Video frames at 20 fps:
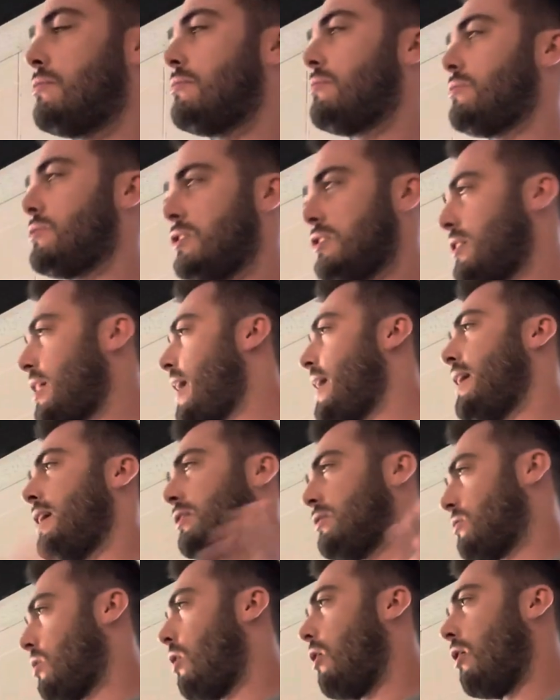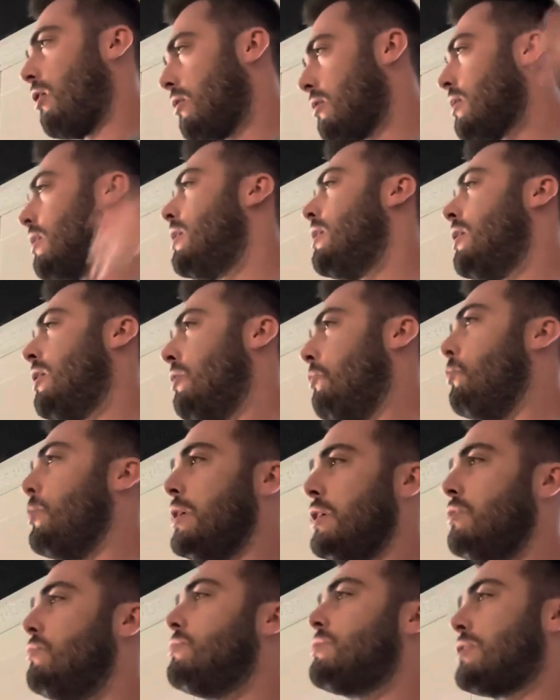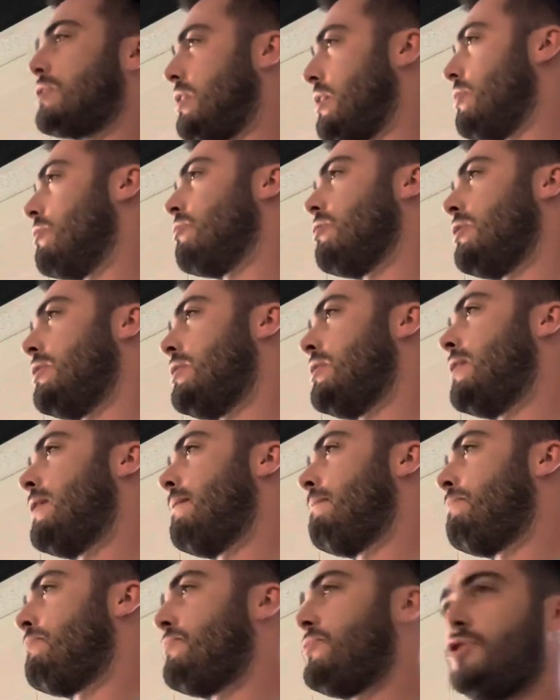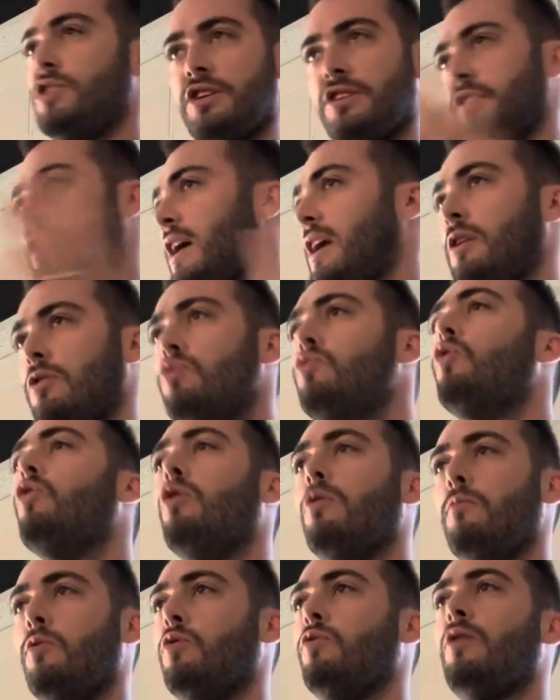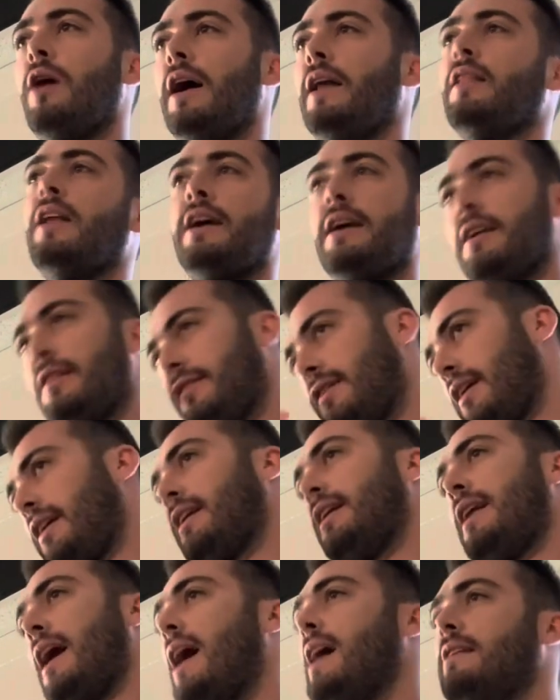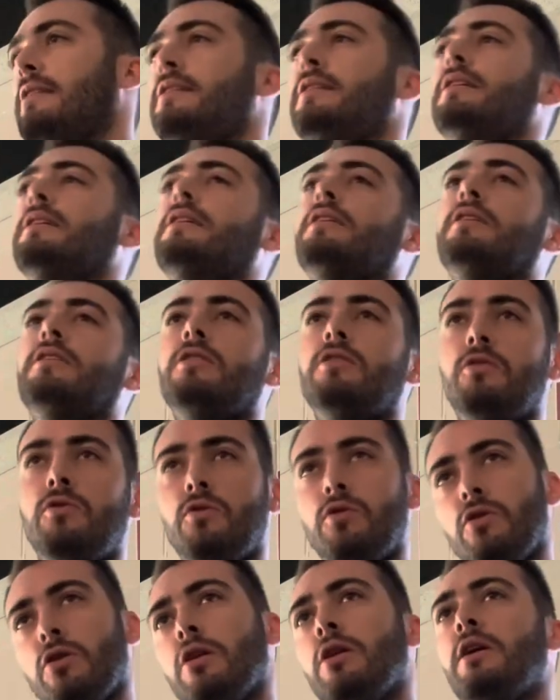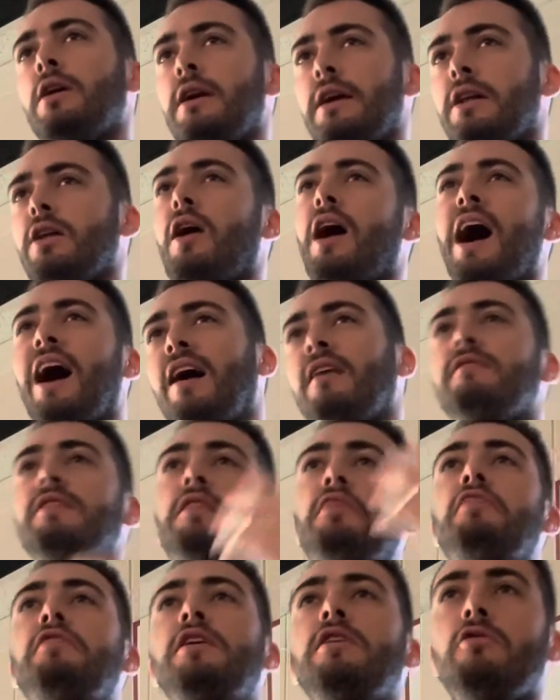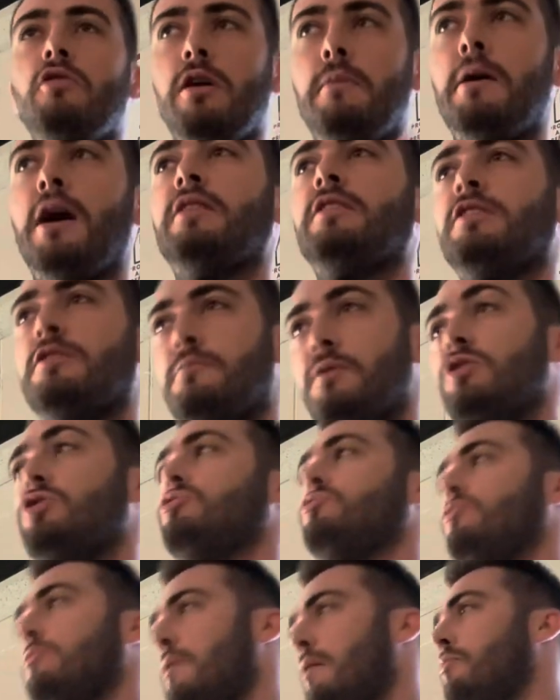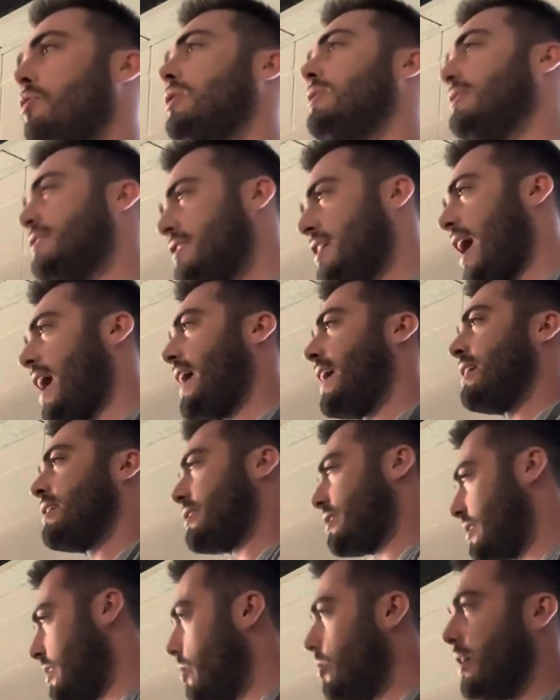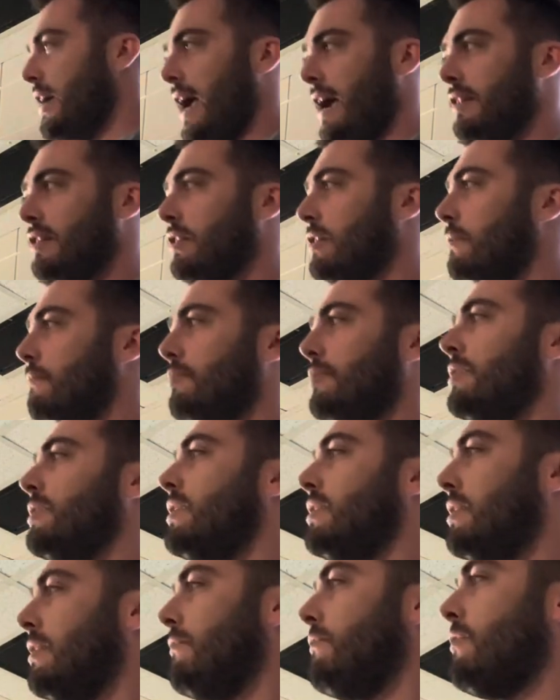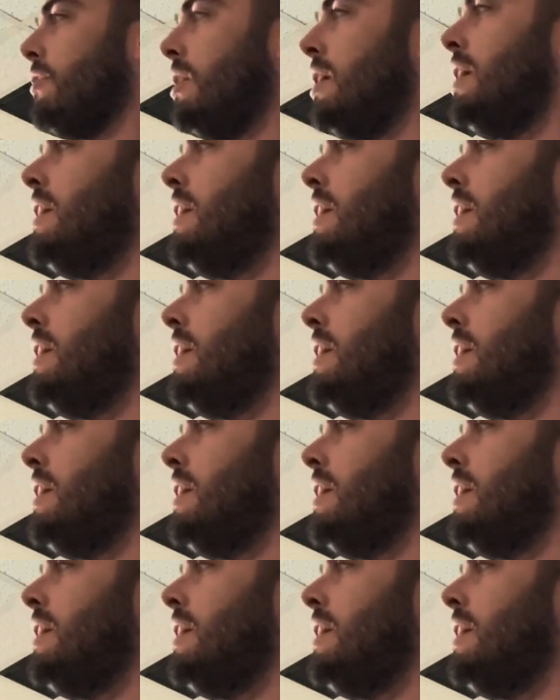slang talk, we use theory just like normal, right? Like it's like an idea or, I have a theory about this. But just remember, in science, theory has a completely different